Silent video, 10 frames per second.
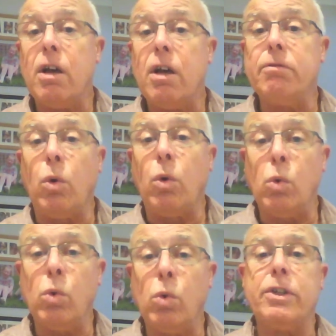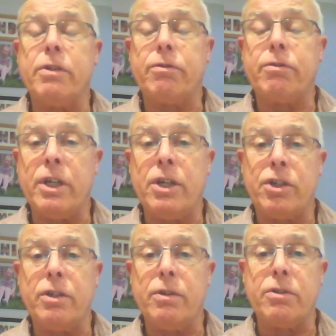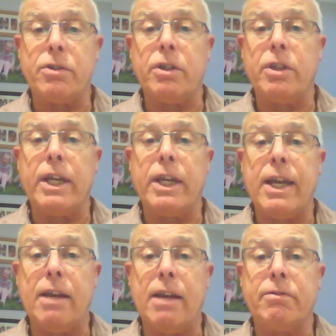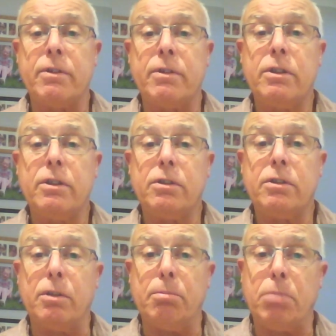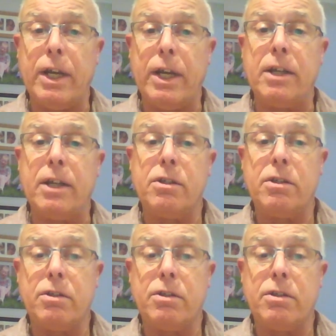of all of the different issues that they have combined